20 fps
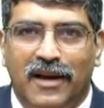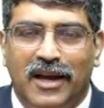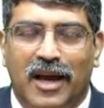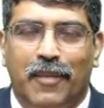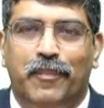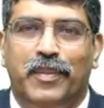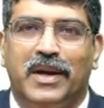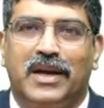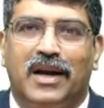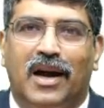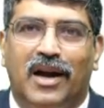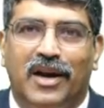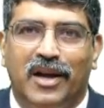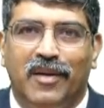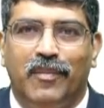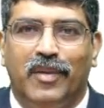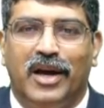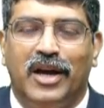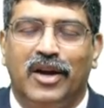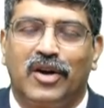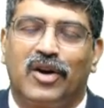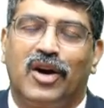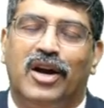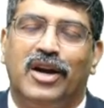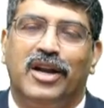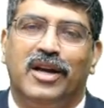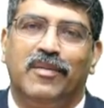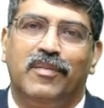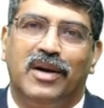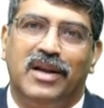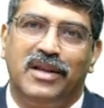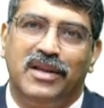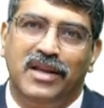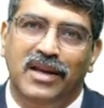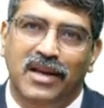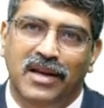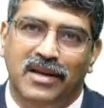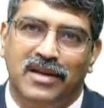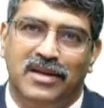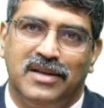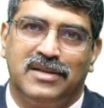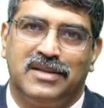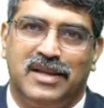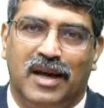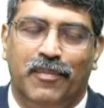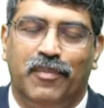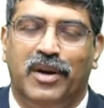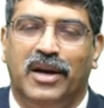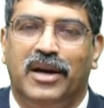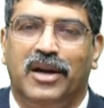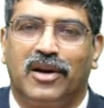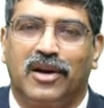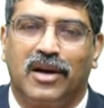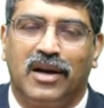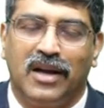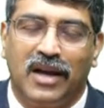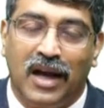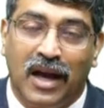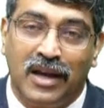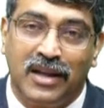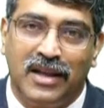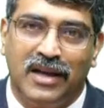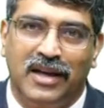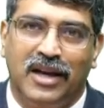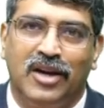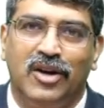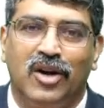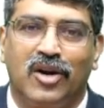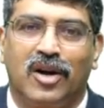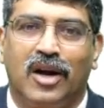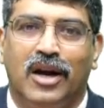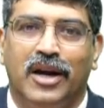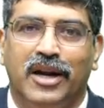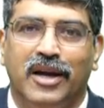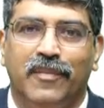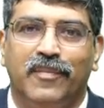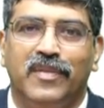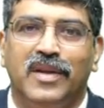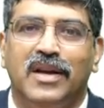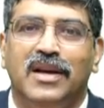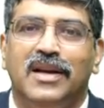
epicardium, myocardium and the and the endocardium.